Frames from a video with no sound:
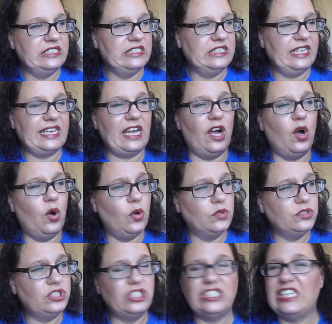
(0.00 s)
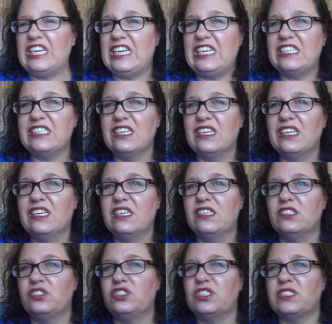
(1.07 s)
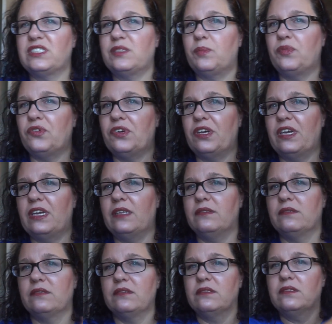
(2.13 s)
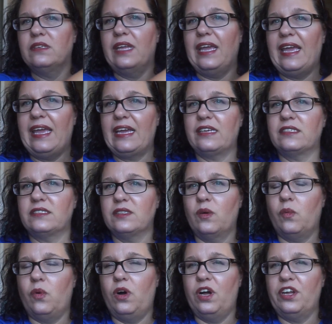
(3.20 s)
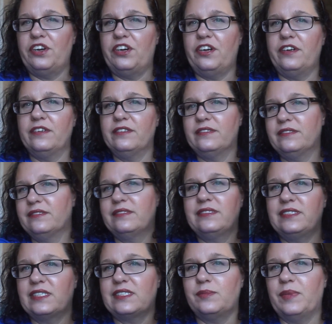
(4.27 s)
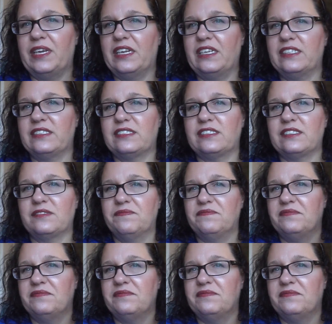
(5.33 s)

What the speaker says: like a whole sheet, just to put eggs, water, 6 minutes,